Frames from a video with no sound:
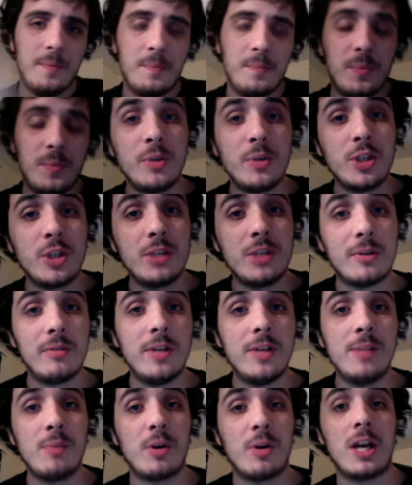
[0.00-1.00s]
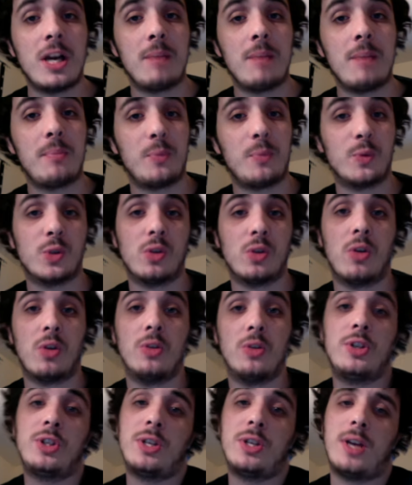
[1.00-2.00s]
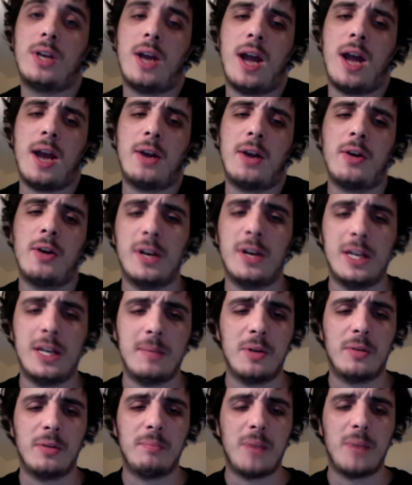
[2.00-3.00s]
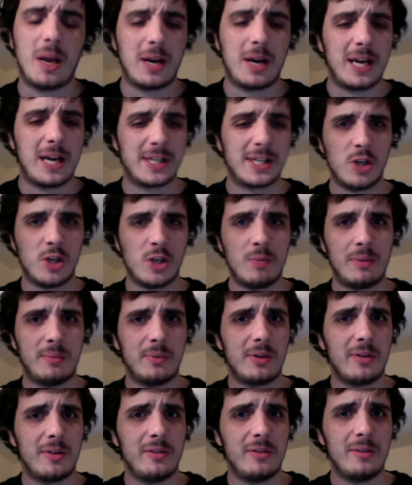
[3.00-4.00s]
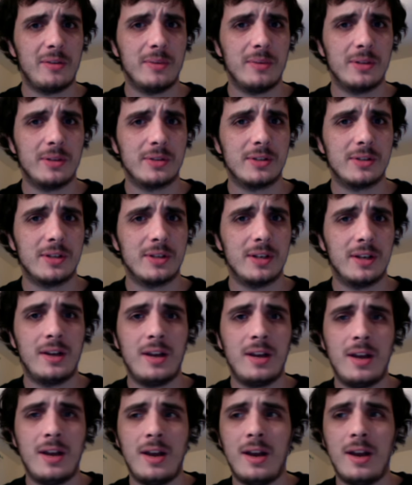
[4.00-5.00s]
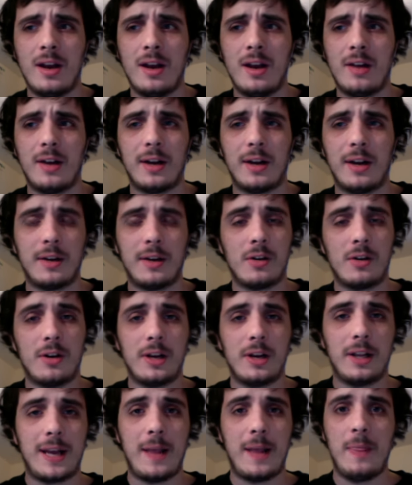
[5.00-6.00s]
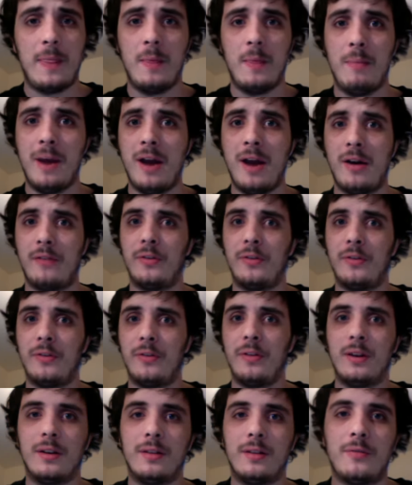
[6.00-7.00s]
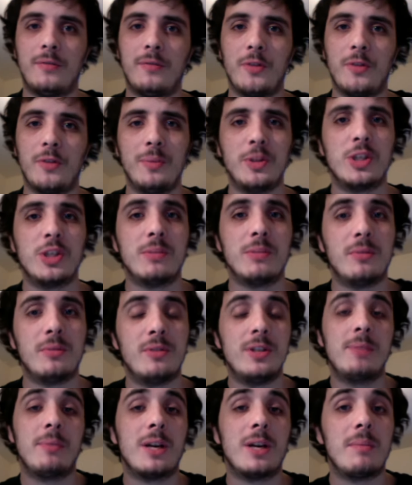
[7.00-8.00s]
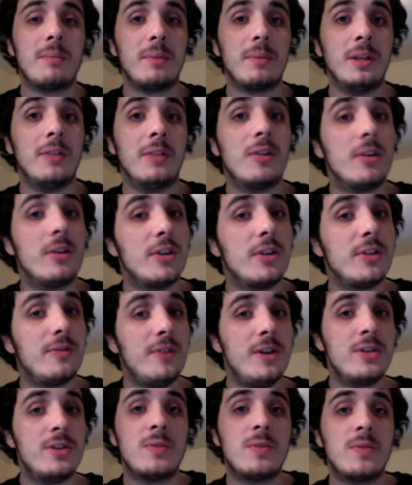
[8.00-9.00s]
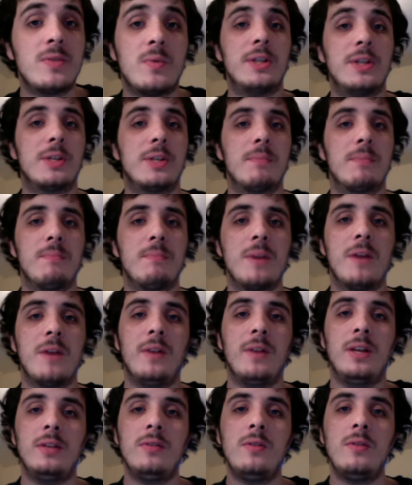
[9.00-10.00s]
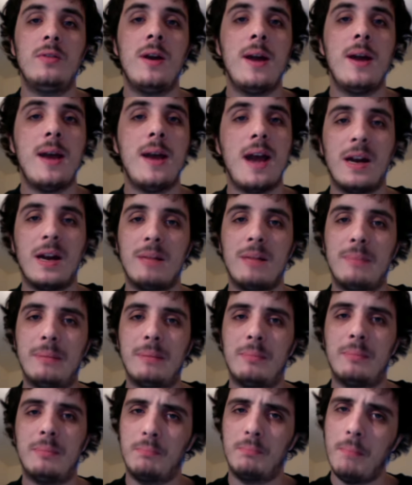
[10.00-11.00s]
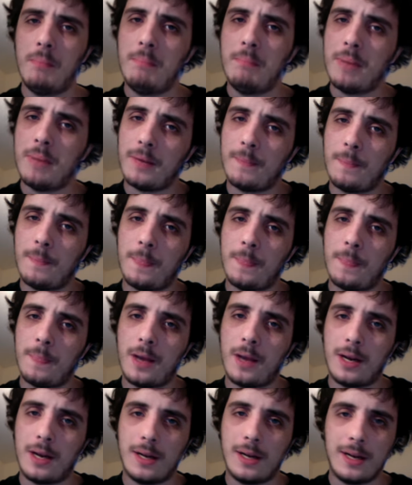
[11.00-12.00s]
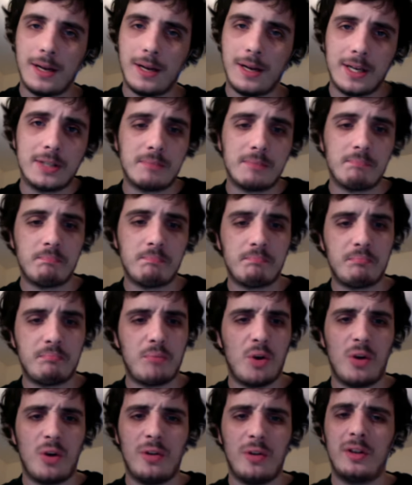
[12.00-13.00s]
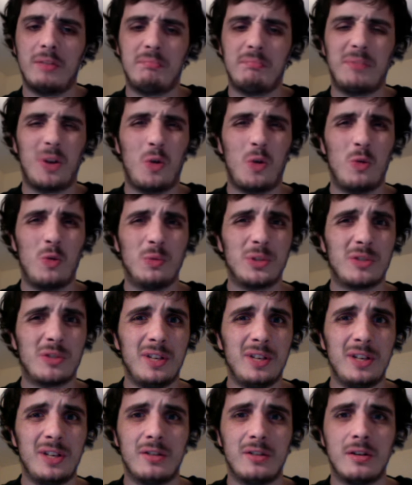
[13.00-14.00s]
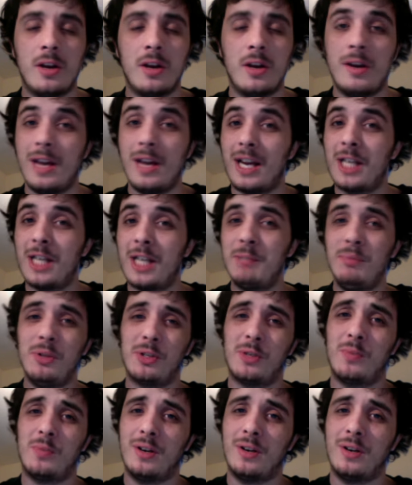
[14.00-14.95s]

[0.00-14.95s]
Machinima Respawn app was launched. I got an email. I guess a lot of people got their emails today, and I got like in the battle for the for the Machinima Respawn app, and they've got this feature where you submit a video, and then people bump it, and then it gets put on the, the home screen or it gets put somewhere,